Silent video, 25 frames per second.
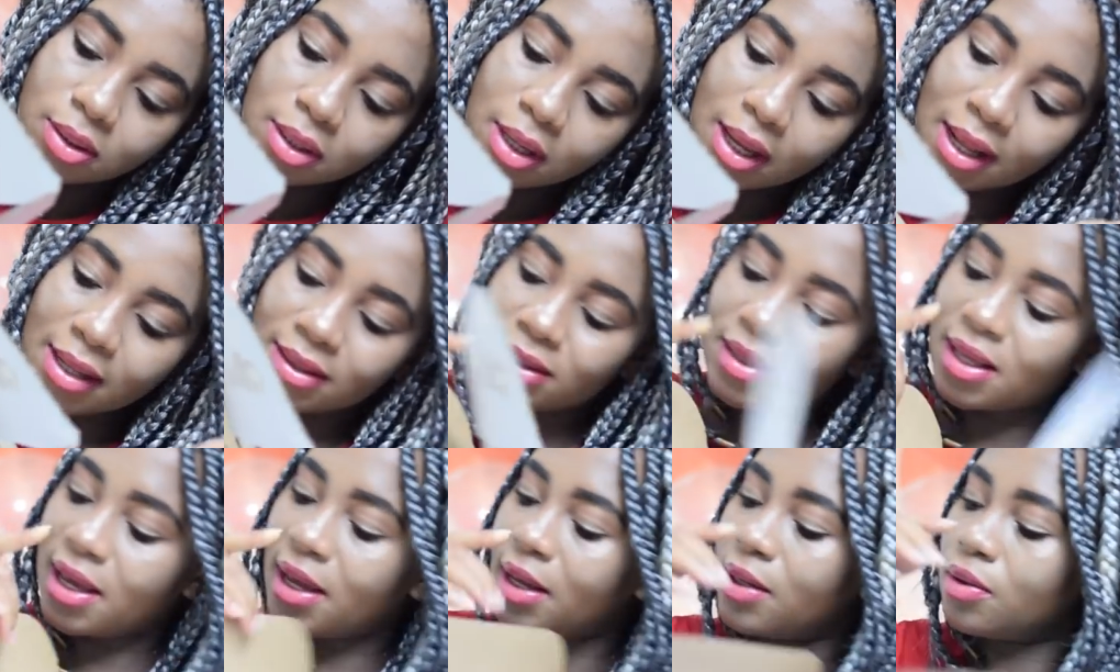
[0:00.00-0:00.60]

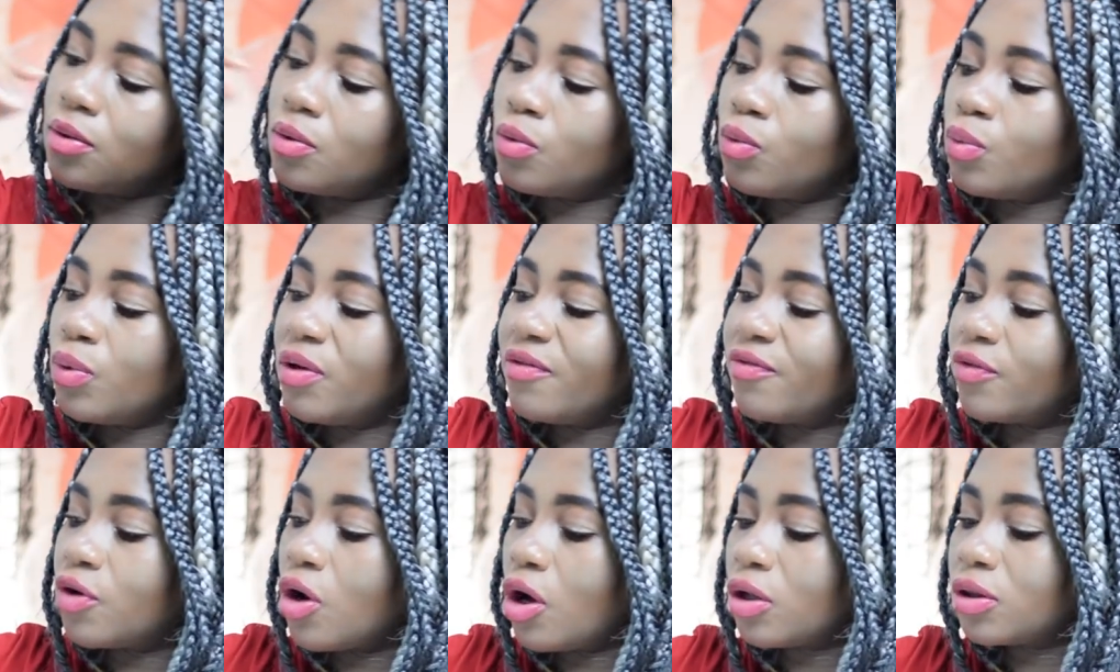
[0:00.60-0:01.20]
And then
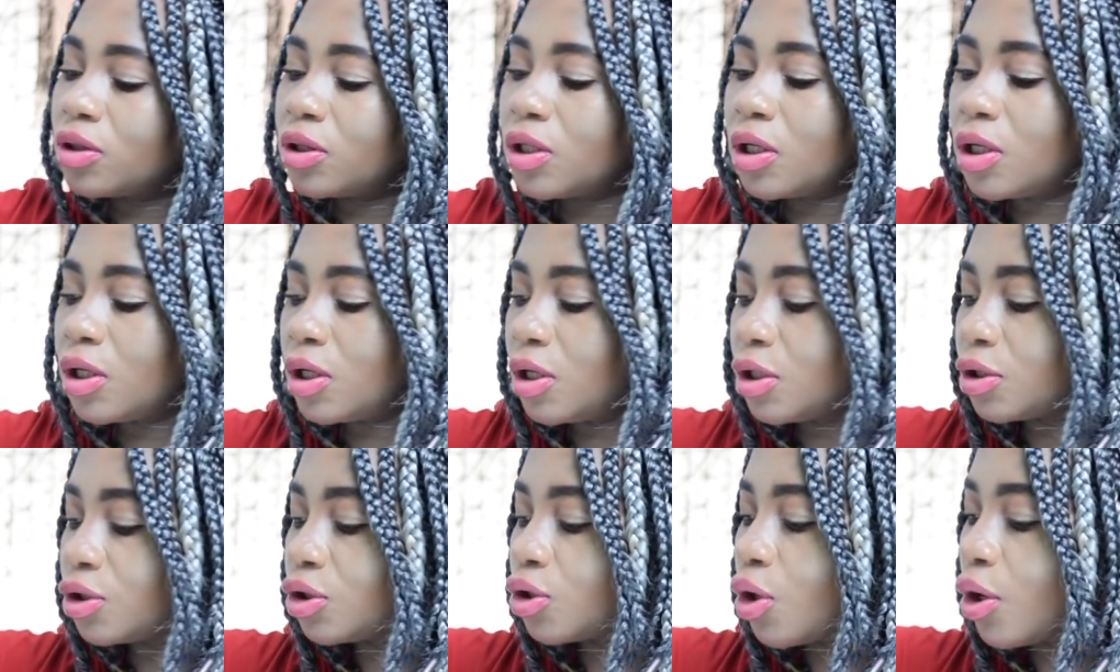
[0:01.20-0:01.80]
we've got
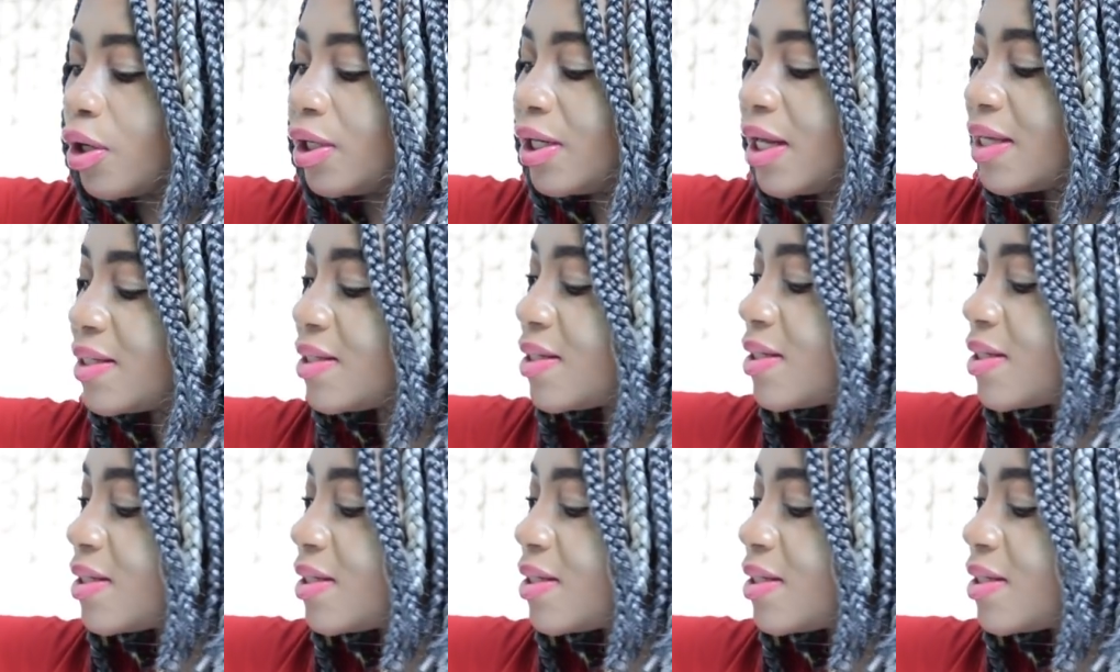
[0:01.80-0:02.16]
the toilet